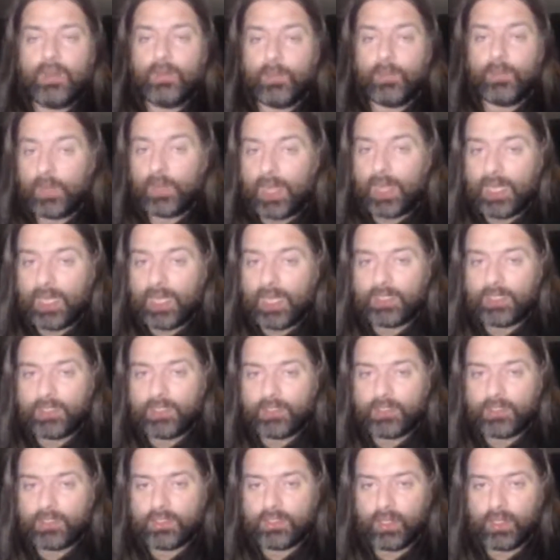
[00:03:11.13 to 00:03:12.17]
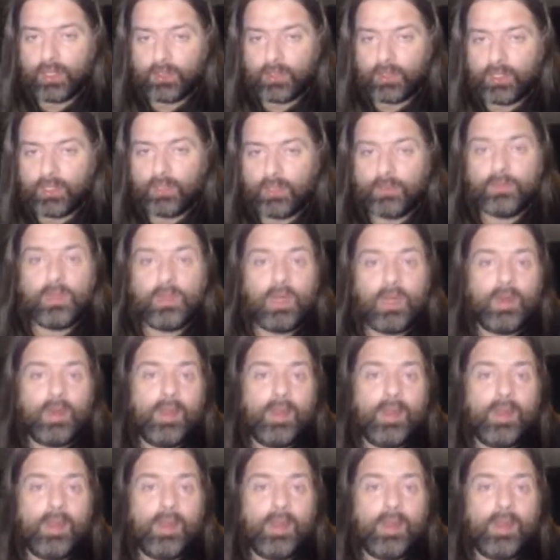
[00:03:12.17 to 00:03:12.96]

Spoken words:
And why is it going on?